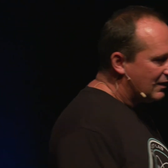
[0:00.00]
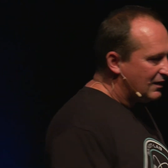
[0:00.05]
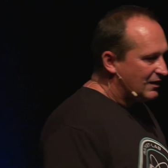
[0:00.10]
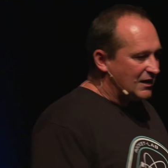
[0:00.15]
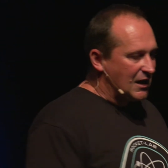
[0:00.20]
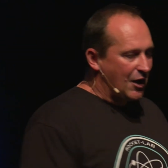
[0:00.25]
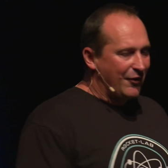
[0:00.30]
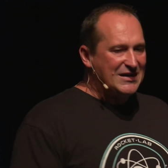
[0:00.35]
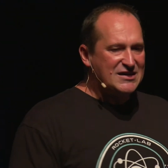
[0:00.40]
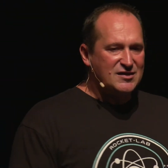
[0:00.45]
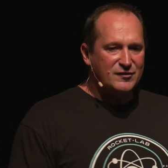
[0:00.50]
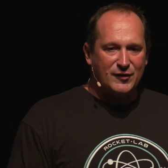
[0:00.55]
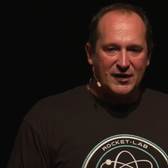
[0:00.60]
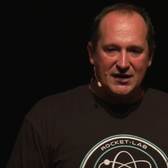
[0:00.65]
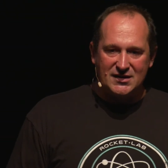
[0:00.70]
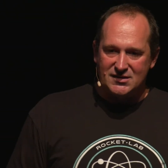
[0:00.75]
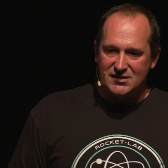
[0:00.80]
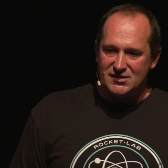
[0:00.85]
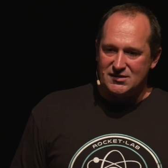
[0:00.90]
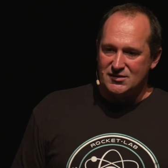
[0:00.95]
Now,
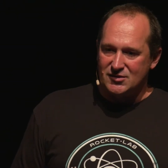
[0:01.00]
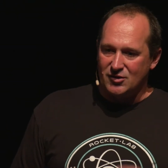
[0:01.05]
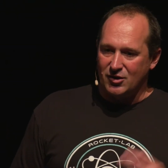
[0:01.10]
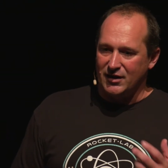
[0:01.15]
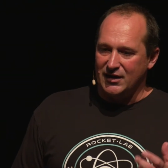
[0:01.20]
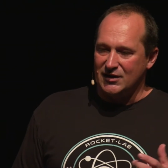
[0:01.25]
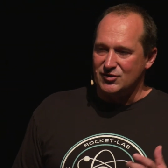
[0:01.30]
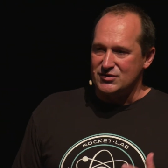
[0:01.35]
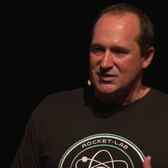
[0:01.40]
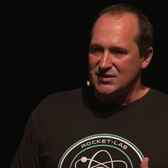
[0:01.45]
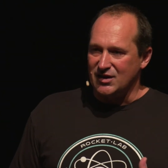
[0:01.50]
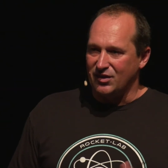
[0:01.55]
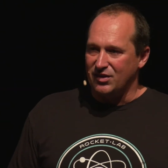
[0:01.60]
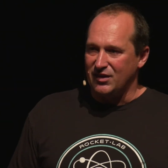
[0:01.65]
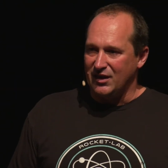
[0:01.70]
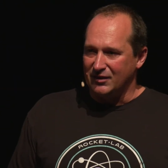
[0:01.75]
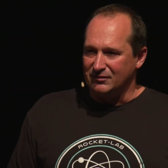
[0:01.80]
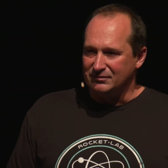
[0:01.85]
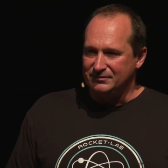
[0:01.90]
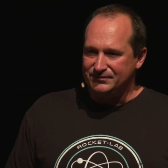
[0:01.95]
interfaces are an interesting
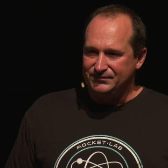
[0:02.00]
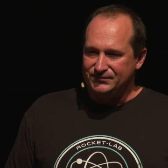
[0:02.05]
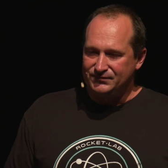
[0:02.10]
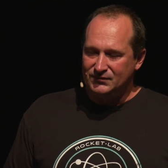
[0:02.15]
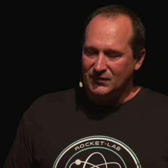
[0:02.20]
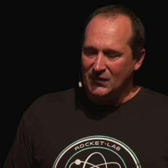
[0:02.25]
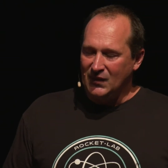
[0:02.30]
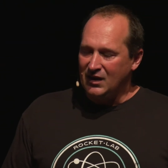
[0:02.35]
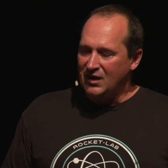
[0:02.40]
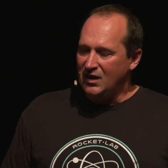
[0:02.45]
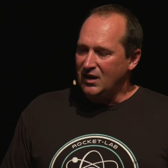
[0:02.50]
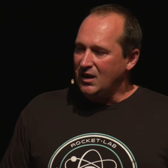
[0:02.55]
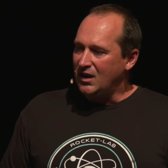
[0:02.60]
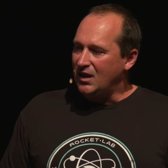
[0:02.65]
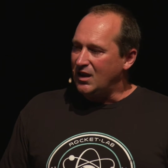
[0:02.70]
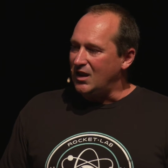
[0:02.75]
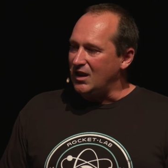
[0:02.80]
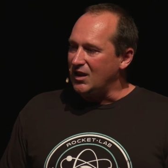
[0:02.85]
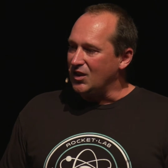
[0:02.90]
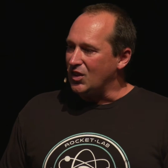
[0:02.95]
thing
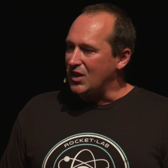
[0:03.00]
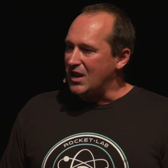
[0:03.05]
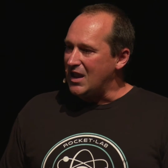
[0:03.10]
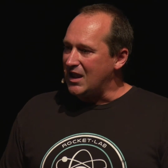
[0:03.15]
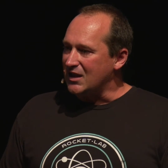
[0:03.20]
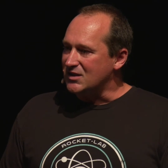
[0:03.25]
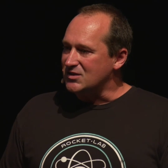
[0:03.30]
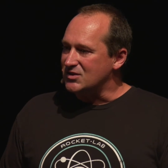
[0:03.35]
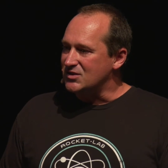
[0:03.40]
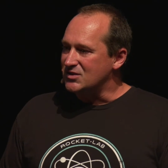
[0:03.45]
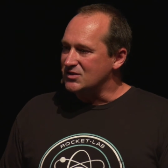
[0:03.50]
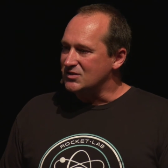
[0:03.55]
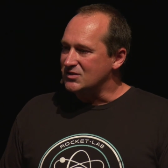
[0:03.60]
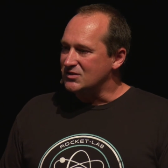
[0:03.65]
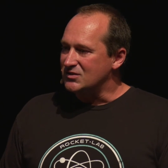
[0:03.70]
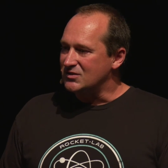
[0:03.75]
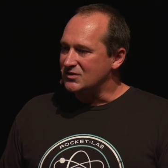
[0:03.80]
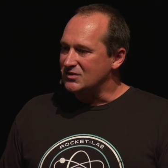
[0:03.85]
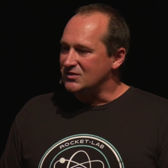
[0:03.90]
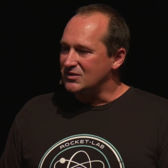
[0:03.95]
in that
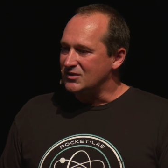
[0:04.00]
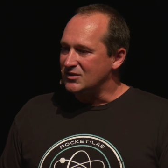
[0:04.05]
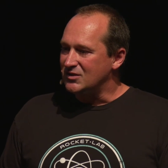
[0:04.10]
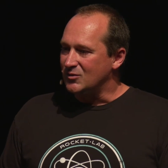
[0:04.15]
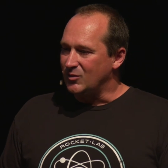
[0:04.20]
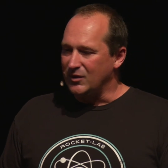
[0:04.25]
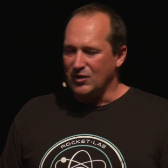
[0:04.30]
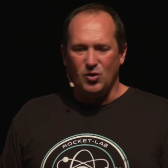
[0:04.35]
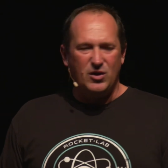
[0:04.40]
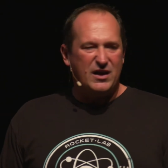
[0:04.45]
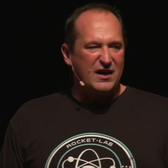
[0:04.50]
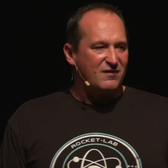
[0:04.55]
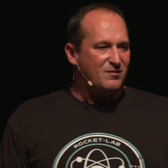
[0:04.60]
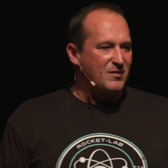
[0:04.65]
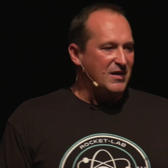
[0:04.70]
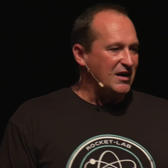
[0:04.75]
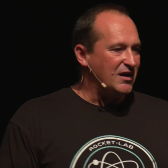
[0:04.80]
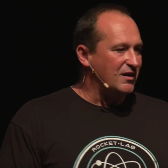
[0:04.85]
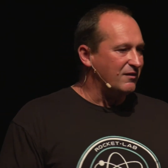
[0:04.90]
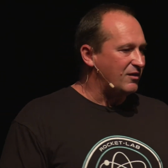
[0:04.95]
we all have
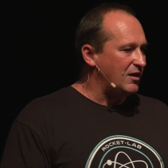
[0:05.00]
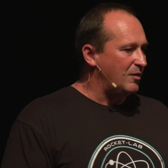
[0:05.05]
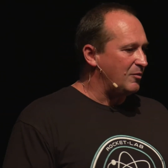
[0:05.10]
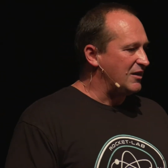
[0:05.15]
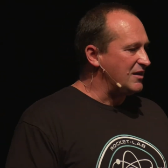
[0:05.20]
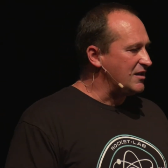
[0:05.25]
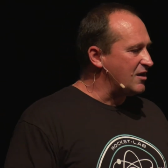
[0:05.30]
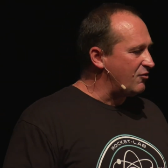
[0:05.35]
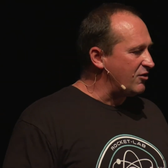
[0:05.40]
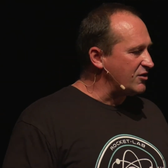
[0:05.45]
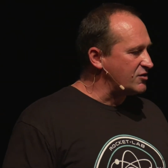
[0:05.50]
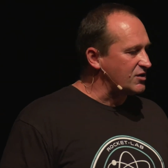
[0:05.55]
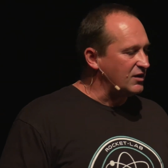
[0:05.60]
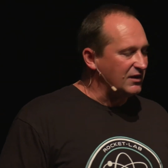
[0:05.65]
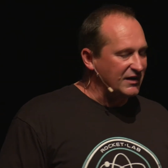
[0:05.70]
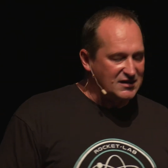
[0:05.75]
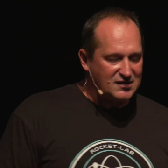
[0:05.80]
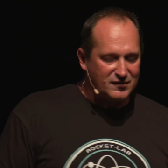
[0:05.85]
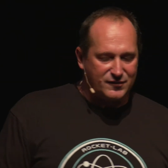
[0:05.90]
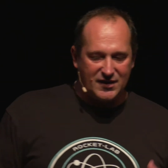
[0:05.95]
many of them. And the original
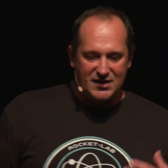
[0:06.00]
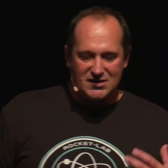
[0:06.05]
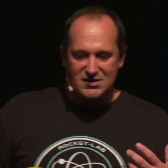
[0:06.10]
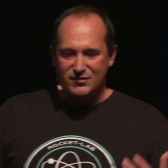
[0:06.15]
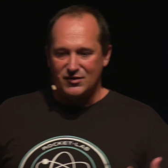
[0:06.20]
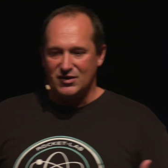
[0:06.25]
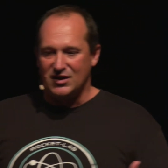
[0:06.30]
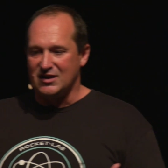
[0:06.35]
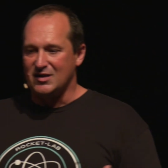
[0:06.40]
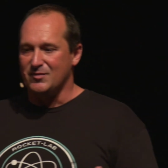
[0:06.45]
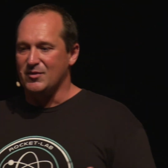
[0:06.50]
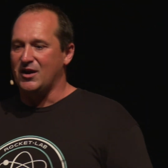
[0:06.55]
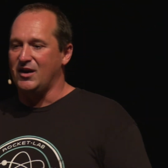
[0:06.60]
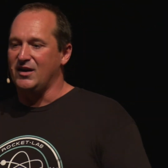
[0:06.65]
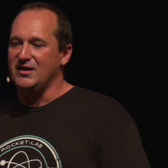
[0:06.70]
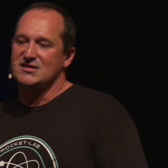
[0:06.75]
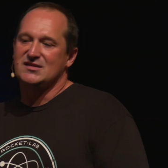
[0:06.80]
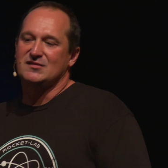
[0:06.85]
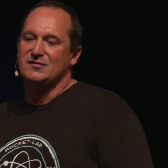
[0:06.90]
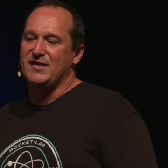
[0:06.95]
interface, if you think about it,
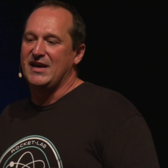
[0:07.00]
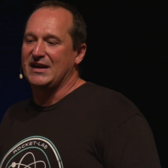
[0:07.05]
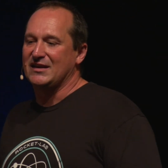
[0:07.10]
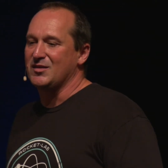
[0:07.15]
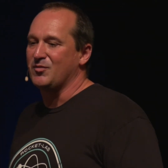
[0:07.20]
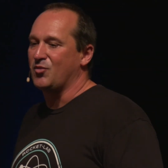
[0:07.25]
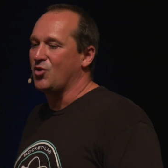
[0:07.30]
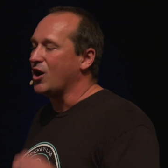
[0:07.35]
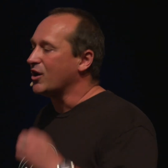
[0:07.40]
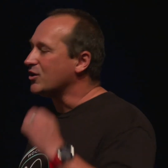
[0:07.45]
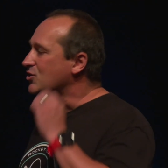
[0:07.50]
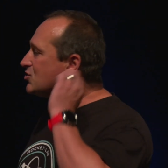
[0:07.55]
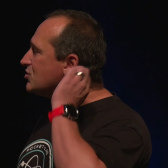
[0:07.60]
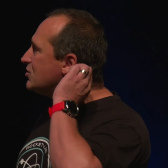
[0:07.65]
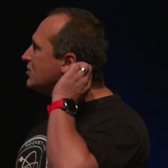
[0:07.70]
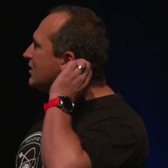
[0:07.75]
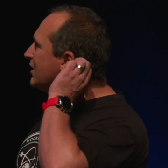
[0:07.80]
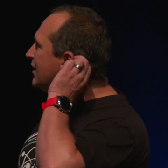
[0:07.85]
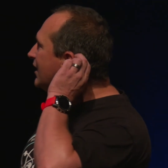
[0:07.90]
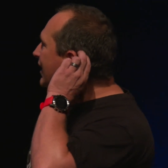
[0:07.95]
is in fact the branch.
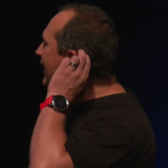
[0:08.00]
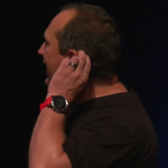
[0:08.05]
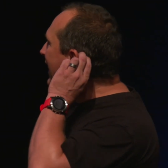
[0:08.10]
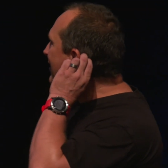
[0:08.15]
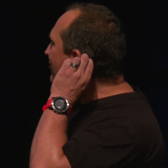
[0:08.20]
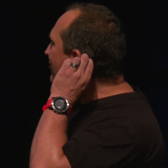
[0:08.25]
And